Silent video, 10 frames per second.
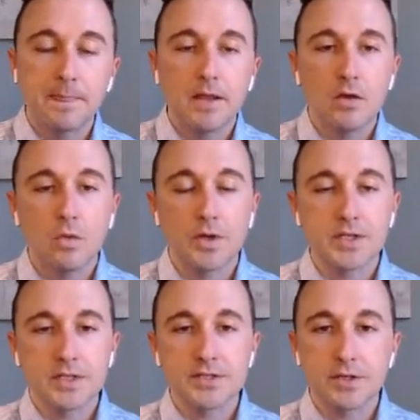which
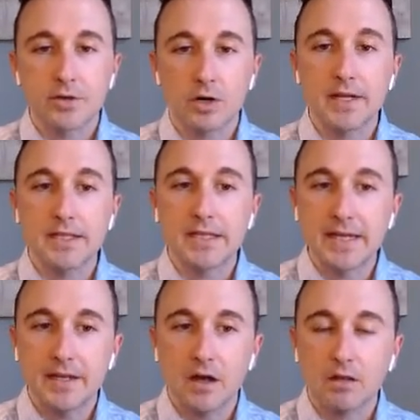is determining the
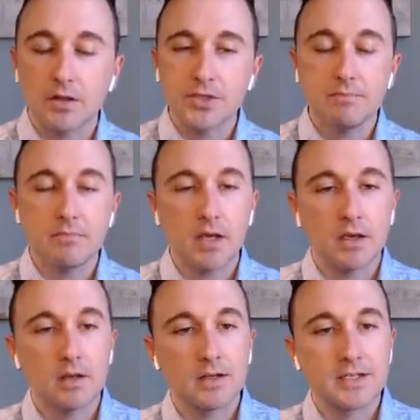etiology
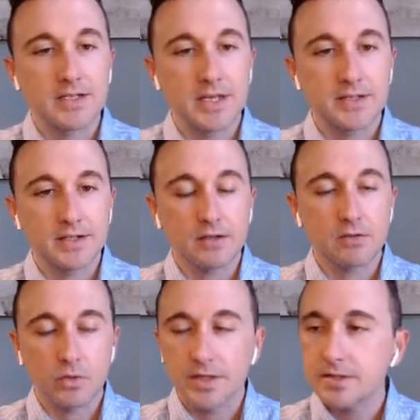and assessing
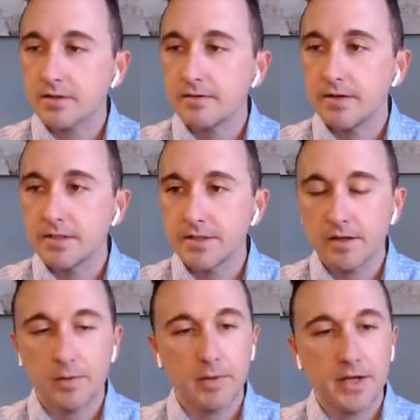risk in
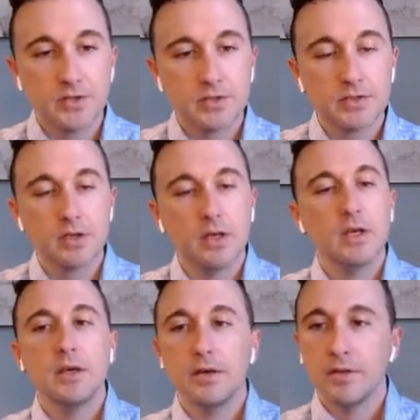syncope patients.
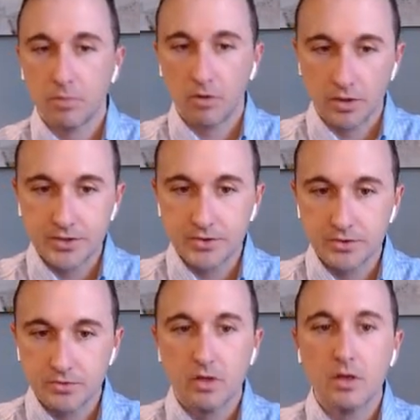And then part
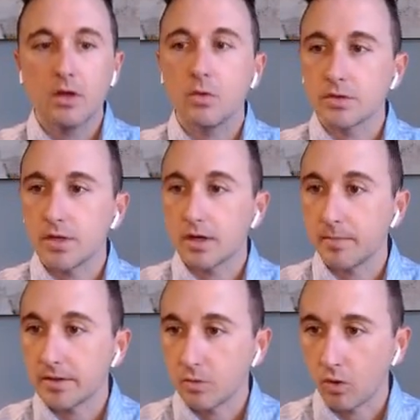two, we'll talk
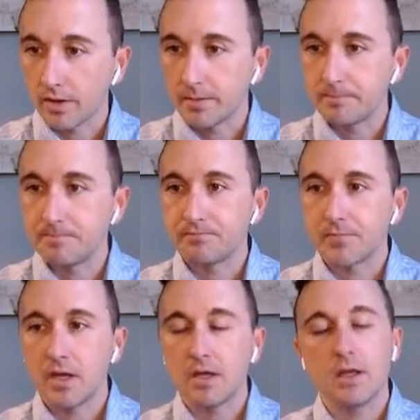about the workup.
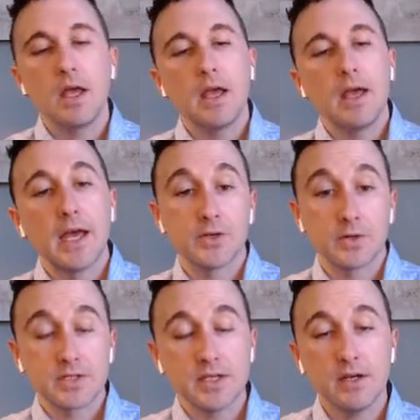Okay? As you can
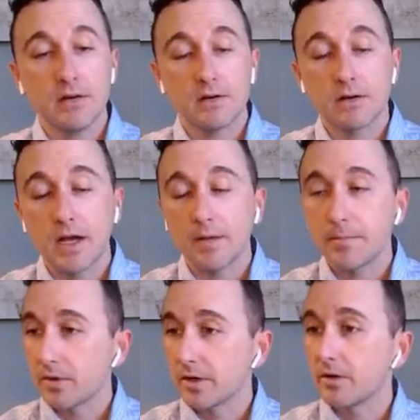see here, I'm not
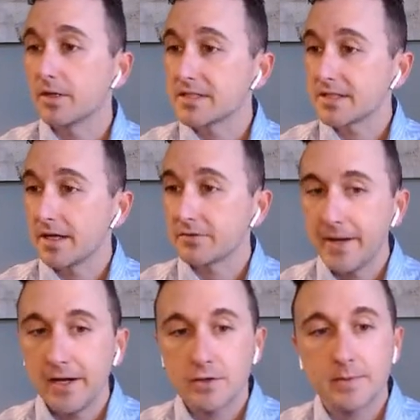really going to discuss
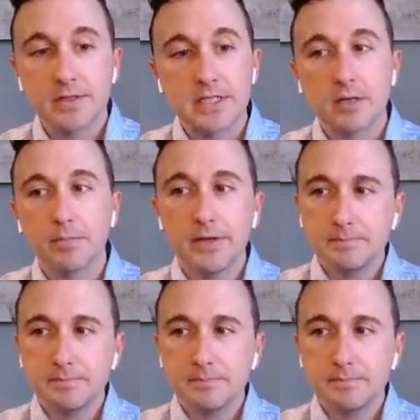management of syncope.